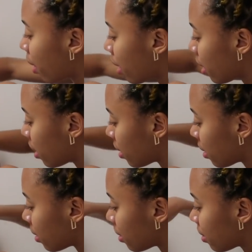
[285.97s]
part
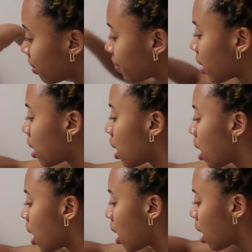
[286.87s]
of
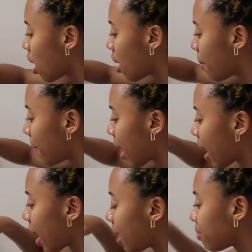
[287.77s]

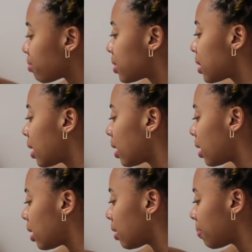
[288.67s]
my
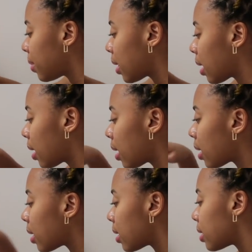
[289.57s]
routine
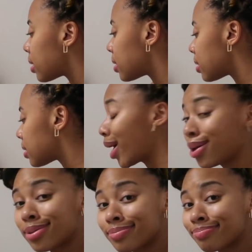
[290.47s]
because,
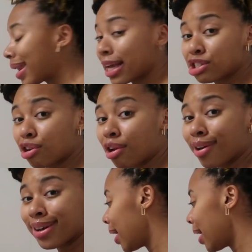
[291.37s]
well, my legs are long.